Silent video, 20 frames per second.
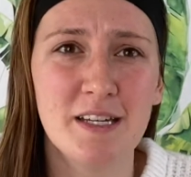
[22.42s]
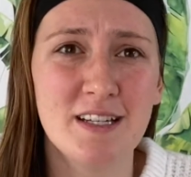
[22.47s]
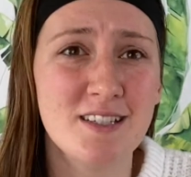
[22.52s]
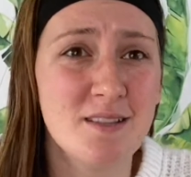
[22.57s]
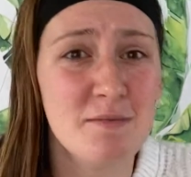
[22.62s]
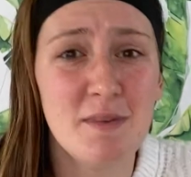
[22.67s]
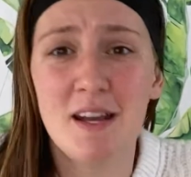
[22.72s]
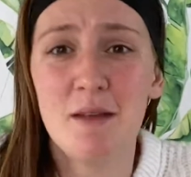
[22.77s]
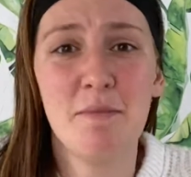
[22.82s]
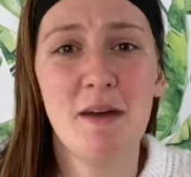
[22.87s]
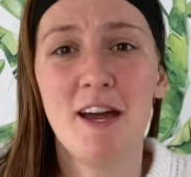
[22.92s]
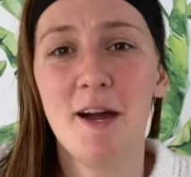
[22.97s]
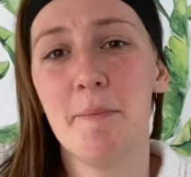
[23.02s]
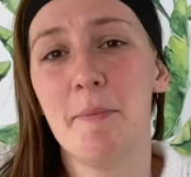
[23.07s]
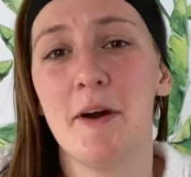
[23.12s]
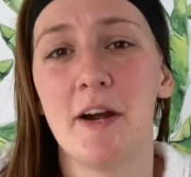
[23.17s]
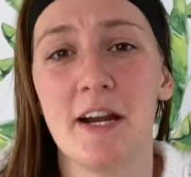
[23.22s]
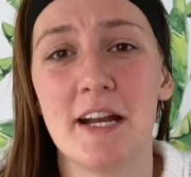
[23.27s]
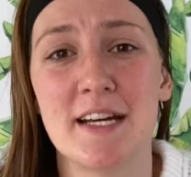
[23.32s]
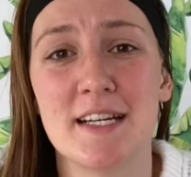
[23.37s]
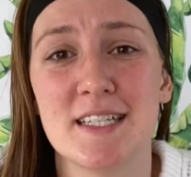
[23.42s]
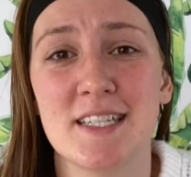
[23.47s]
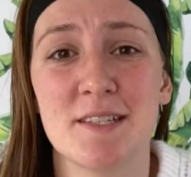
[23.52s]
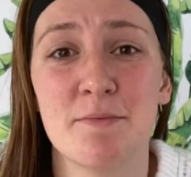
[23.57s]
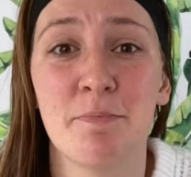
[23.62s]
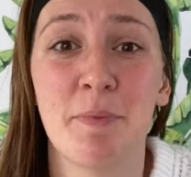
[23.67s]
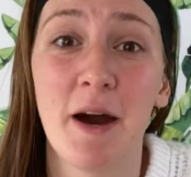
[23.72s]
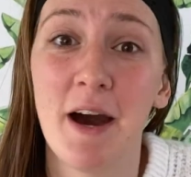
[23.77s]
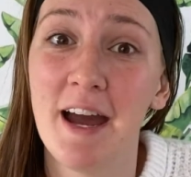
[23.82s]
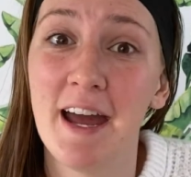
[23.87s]
because I'm not a makeup
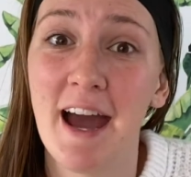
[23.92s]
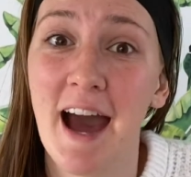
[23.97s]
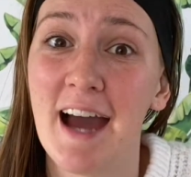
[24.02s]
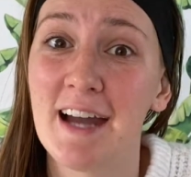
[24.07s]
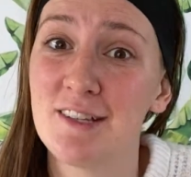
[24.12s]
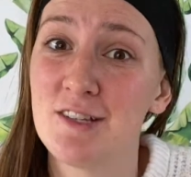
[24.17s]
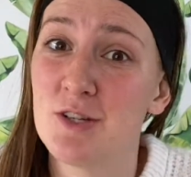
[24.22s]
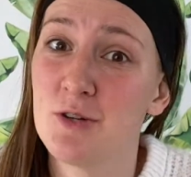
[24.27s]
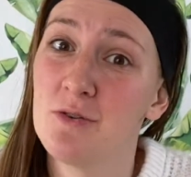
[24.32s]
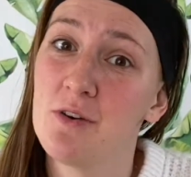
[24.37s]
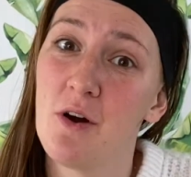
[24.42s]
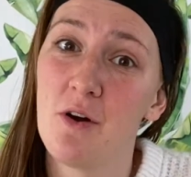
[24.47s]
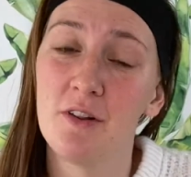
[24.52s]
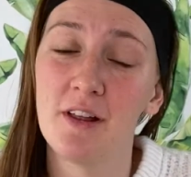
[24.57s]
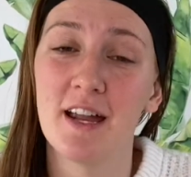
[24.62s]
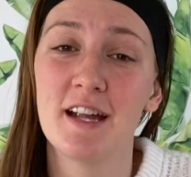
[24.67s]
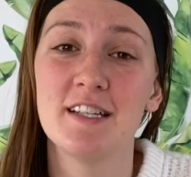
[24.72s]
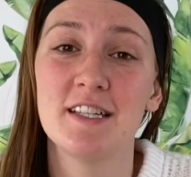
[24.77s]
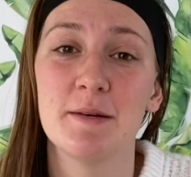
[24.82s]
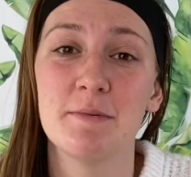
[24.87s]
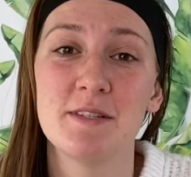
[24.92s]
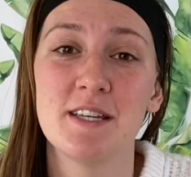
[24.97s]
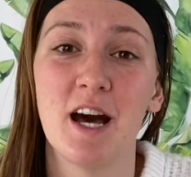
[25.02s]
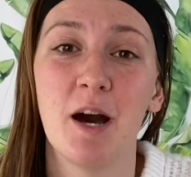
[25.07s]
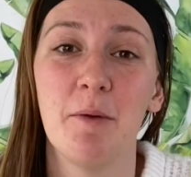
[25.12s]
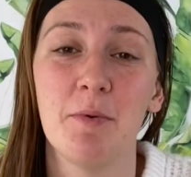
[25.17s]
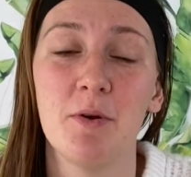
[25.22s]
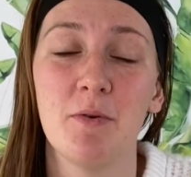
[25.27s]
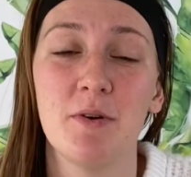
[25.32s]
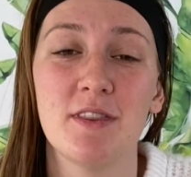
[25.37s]
artist. But I do know a lot of
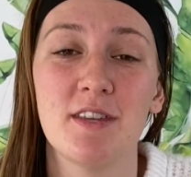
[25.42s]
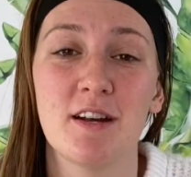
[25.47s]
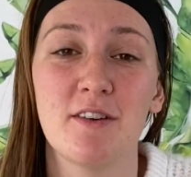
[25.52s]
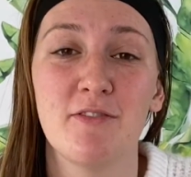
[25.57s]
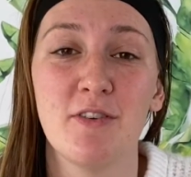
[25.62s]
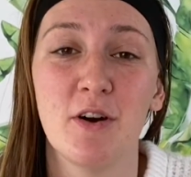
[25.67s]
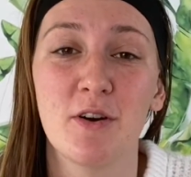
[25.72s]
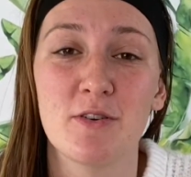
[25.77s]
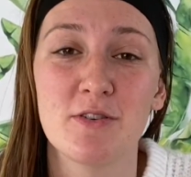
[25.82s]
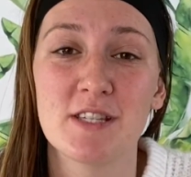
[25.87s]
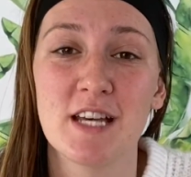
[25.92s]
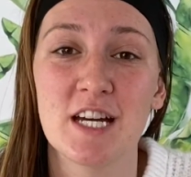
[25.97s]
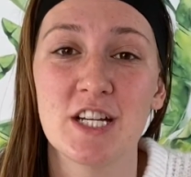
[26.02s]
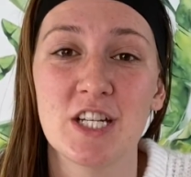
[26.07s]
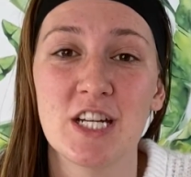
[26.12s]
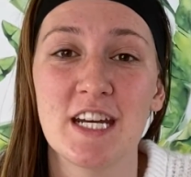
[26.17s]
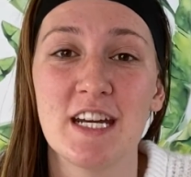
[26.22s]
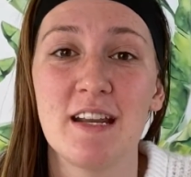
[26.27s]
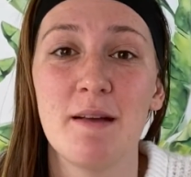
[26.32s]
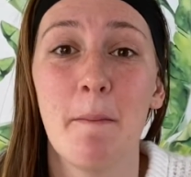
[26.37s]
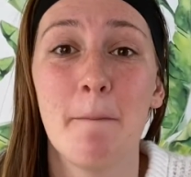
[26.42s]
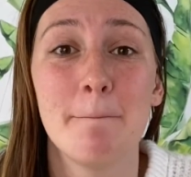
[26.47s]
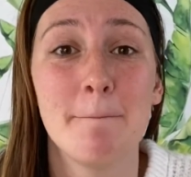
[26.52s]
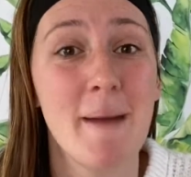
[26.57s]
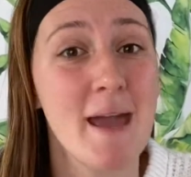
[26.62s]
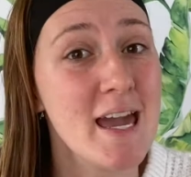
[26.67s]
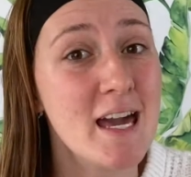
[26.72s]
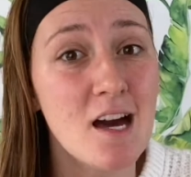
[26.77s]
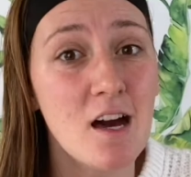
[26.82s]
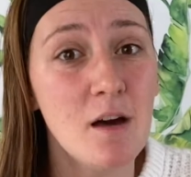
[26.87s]
tips to help you with your photo session
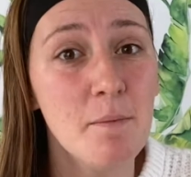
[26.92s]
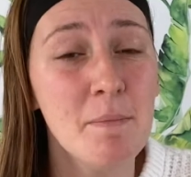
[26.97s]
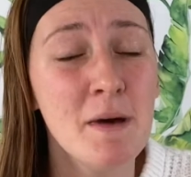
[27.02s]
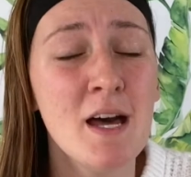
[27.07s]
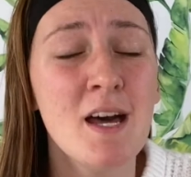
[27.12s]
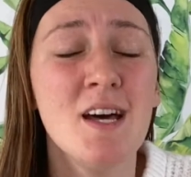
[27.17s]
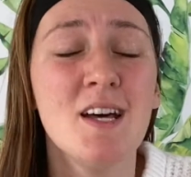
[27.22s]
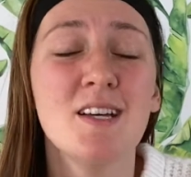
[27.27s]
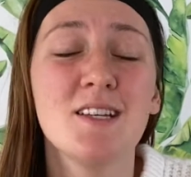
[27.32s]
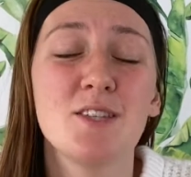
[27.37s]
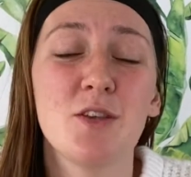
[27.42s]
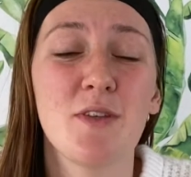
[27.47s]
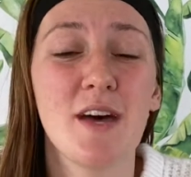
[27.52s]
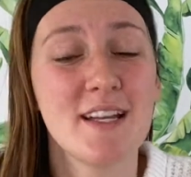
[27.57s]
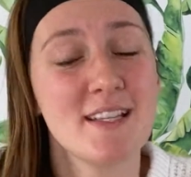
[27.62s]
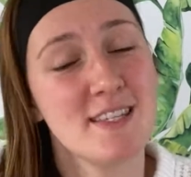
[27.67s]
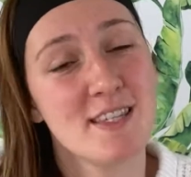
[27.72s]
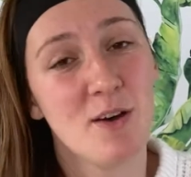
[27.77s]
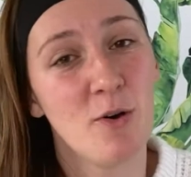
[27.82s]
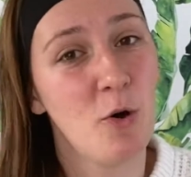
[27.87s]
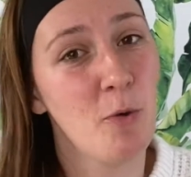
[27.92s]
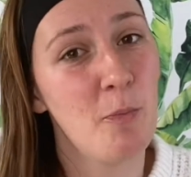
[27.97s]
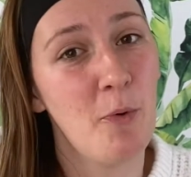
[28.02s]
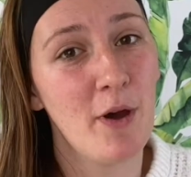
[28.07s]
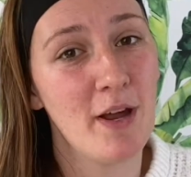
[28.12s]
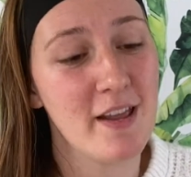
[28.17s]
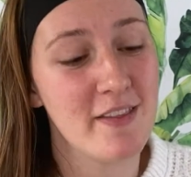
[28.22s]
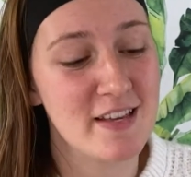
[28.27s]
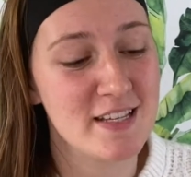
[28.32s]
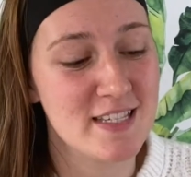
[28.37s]
makeup. So that's the
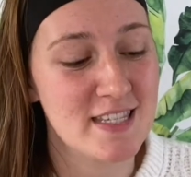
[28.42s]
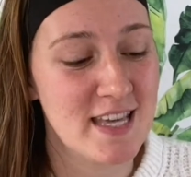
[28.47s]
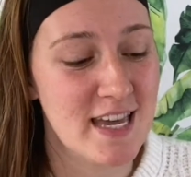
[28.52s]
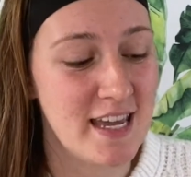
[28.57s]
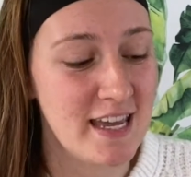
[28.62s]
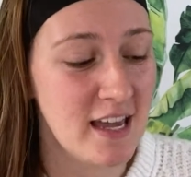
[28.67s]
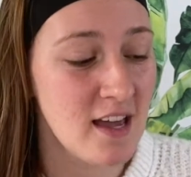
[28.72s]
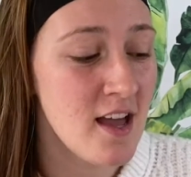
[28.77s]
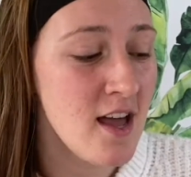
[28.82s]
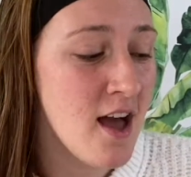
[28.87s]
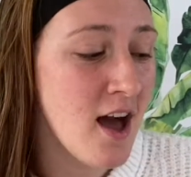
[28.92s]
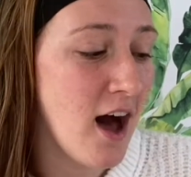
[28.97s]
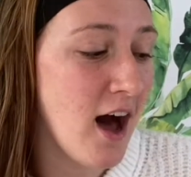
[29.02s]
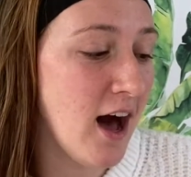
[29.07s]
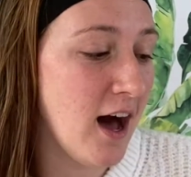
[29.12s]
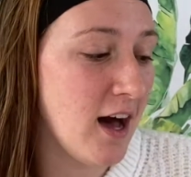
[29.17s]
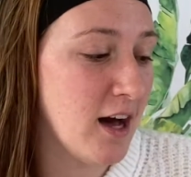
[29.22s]
whole point of this thing.